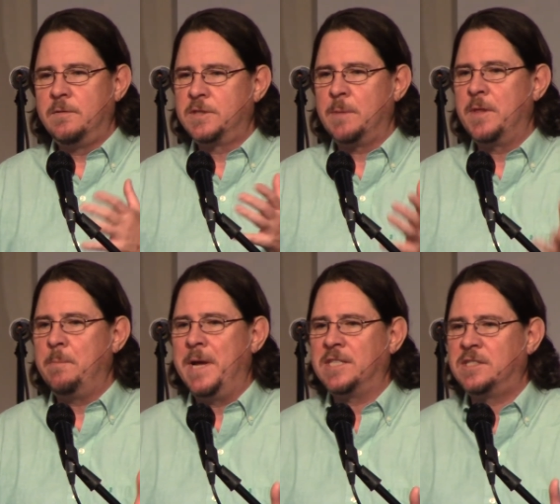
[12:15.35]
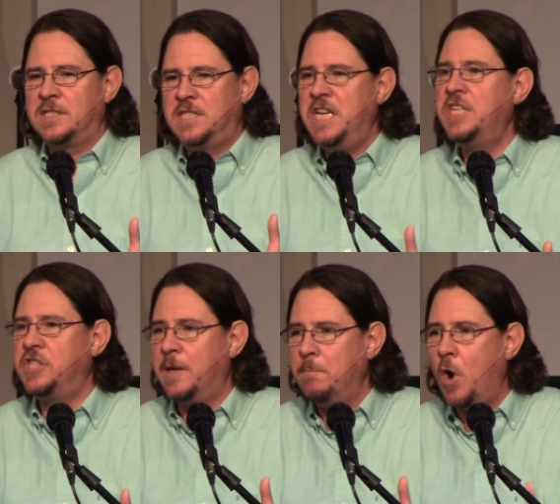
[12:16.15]
some of the best
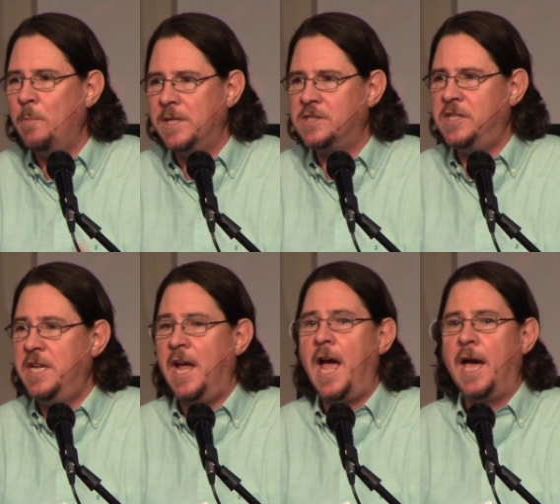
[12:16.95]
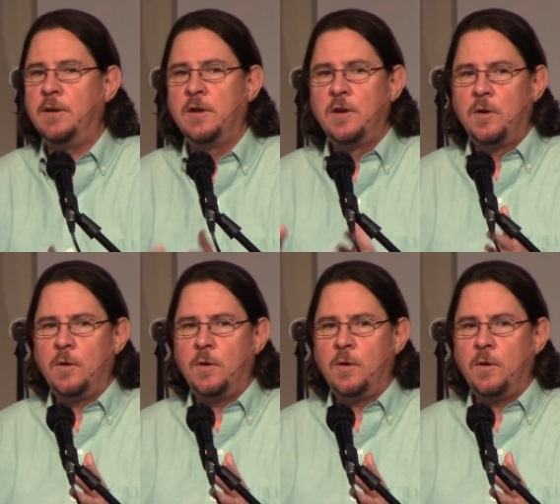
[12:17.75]
teaching moments he had